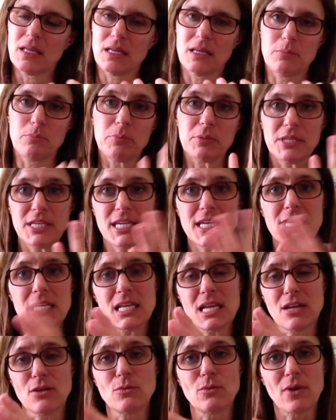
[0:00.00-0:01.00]
bleed
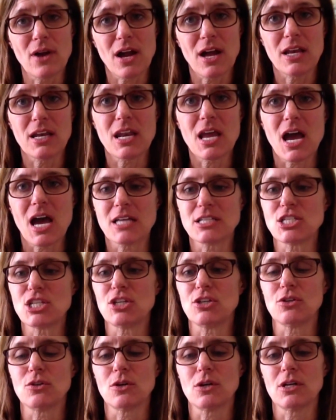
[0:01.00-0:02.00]
and run
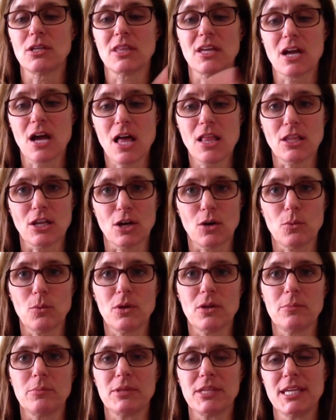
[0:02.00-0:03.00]
onto the color
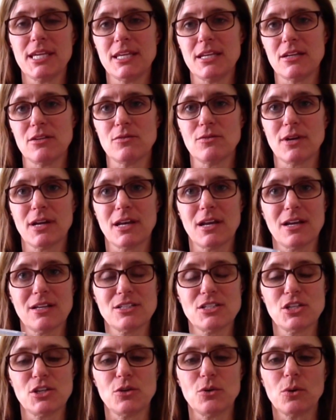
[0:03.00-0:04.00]
will bleed and run
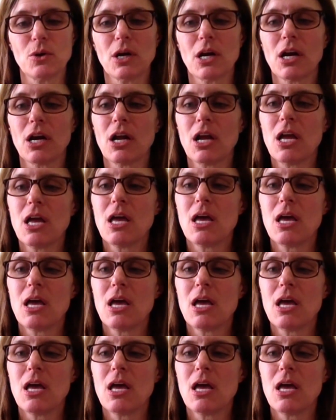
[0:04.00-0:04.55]
onto your